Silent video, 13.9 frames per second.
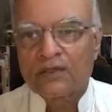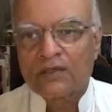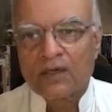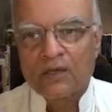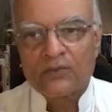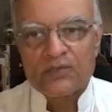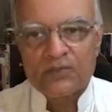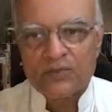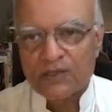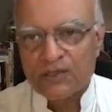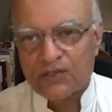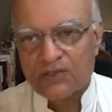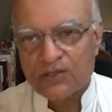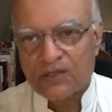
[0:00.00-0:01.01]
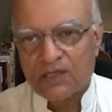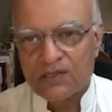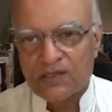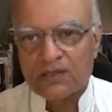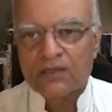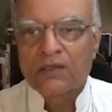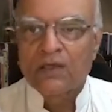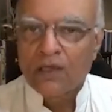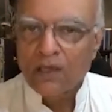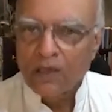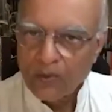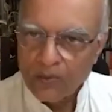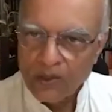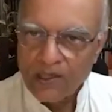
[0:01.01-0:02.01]
Commerce ministry does it.
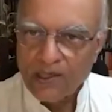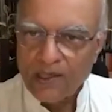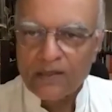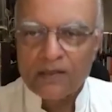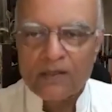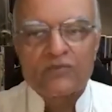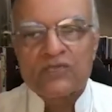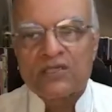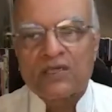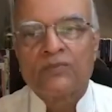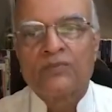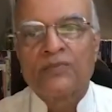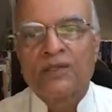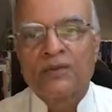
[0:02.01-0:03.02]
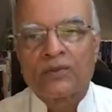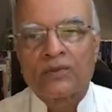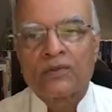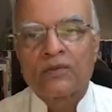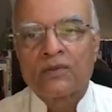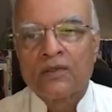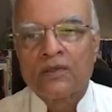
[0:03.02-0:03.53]
We lend them some people